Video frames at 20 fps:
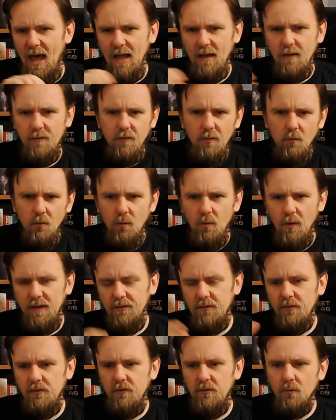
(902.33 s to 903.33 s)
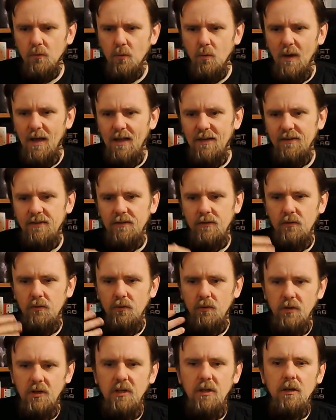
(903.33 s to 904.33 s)
back from quest to quest
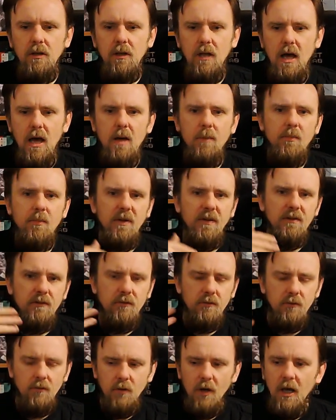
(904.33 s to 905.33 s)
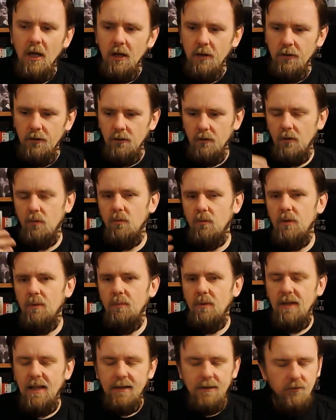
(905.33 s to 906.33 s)
to heal up and to, you know,
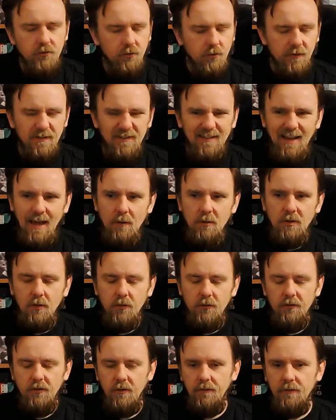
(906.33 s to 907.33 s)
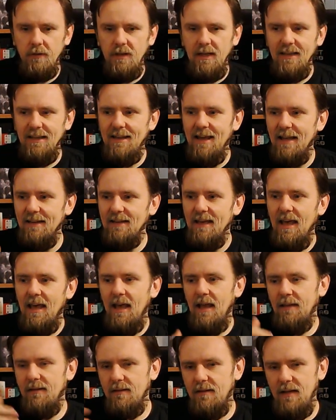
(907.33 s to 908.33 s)
replenish your stamina or something like that,
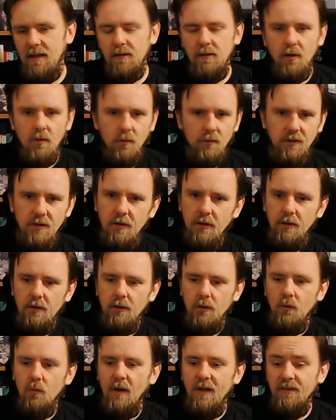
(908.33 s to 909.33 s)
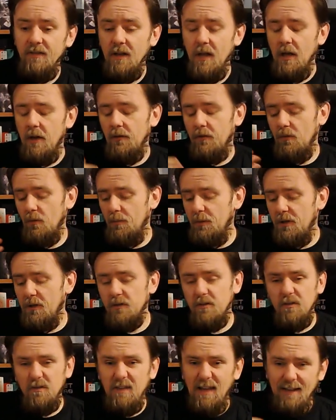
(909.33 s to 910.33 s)
and then go on another quest. So
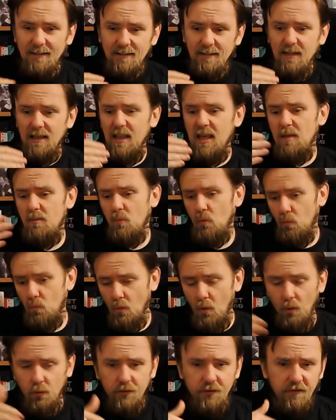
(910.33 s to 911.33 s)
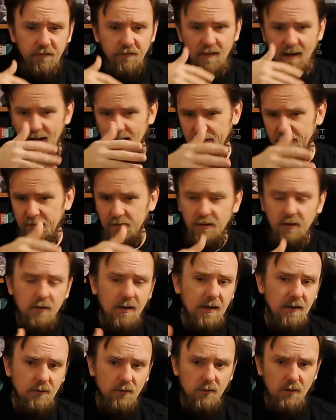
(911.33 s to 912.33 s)
because of that, the game rolls faster
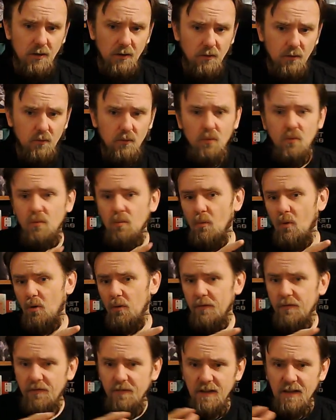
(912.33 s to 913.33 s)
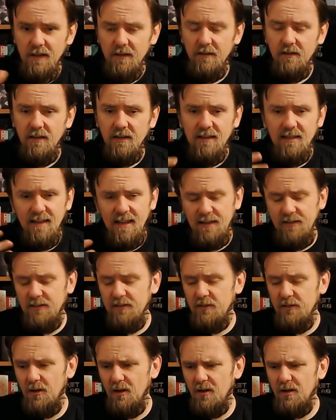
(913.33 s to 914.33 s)
and you can do more things in less
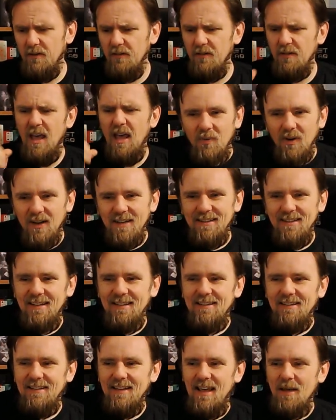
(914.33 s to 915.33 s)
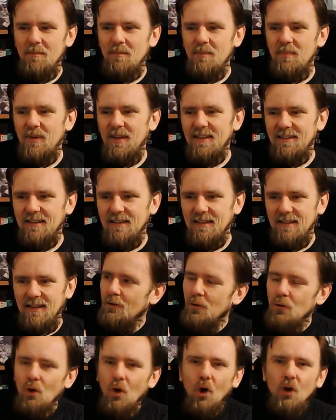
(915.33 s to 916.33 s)
turns, but it's a bit
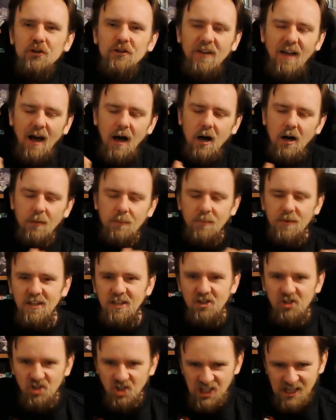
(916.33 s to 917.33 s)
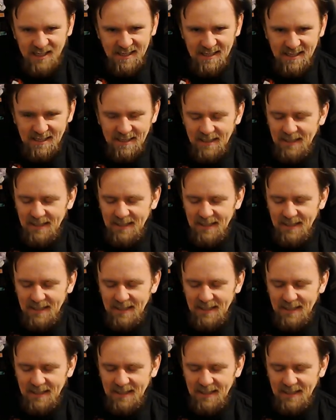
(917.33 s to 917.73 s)
not RPG.